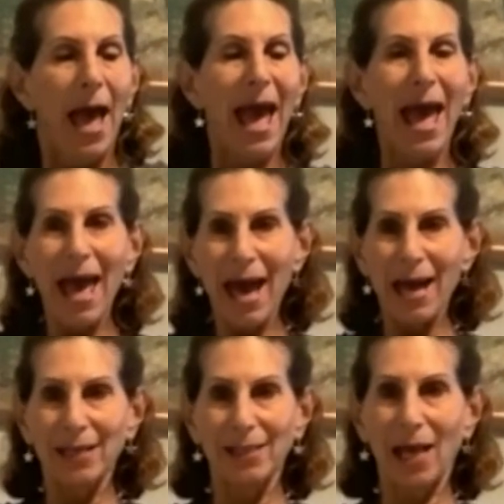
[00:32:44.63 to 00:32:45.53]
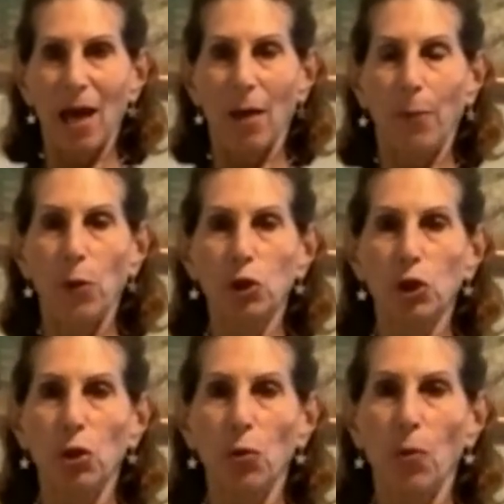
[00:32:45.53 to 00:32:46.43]
Exhale. Push it
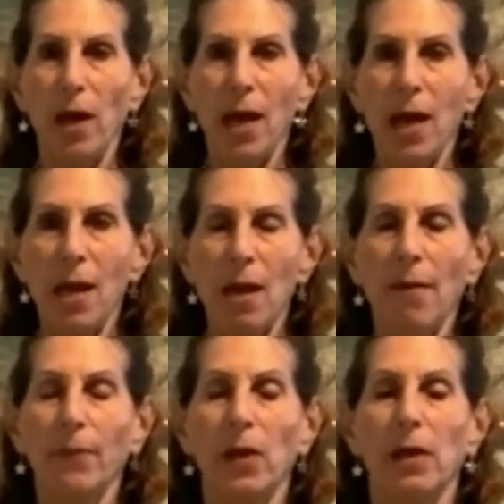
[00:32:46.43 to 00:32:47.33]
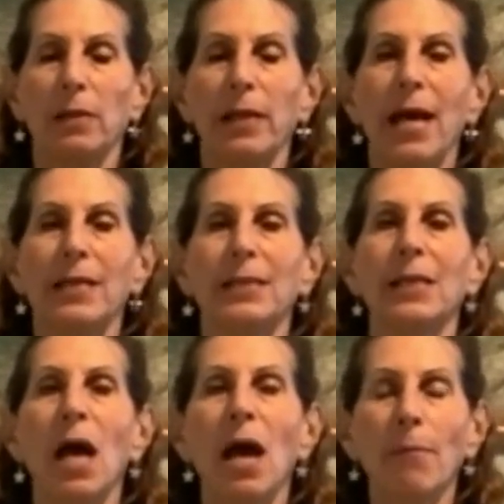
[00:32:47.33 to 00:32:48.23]
away. Last
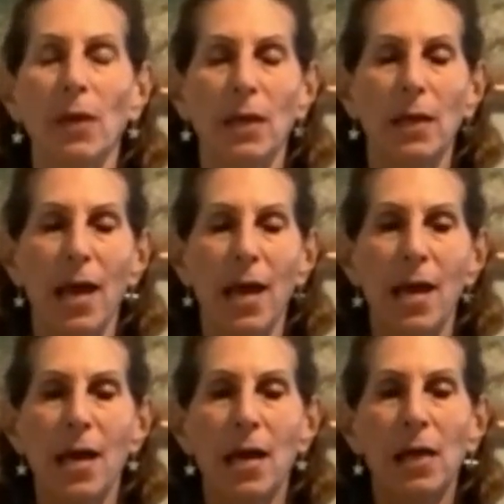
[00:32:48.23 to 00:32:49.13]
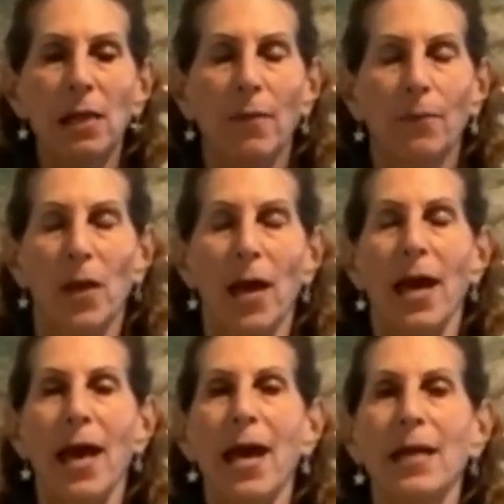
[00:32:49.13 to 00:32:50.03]
time. Inhale.
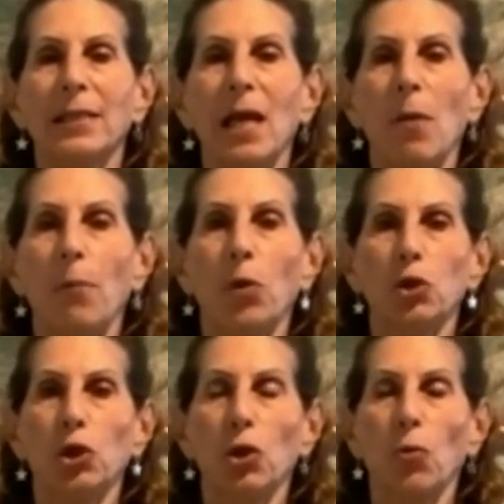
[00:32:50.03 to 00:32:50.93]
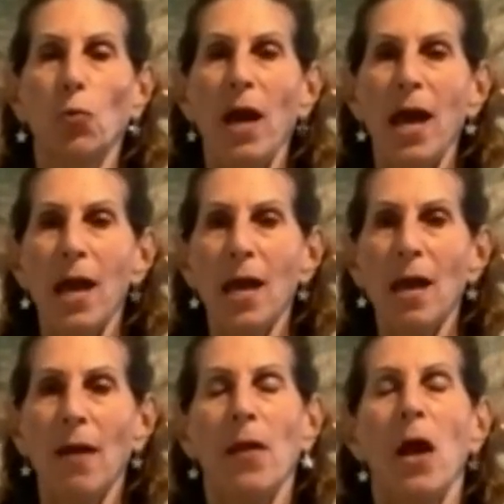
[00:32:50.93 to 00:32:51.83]
Exhale. Push it away.
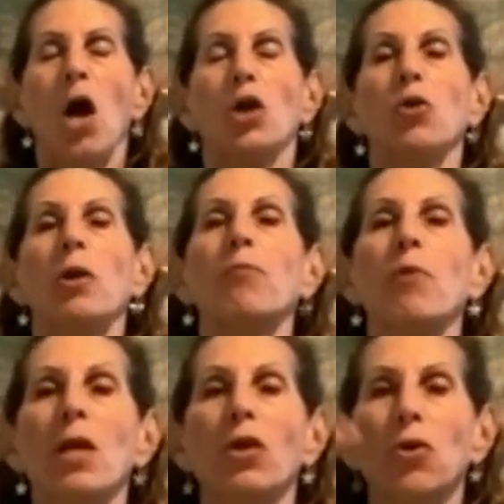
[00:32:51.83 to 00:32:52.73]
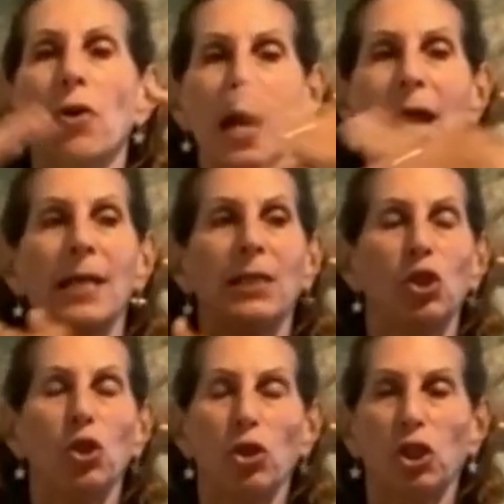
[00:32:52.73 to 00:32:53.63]
You could bring your hands
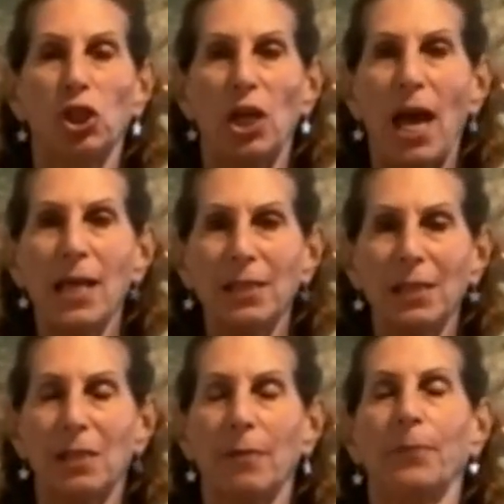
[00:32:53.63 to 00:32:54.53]
to your chest.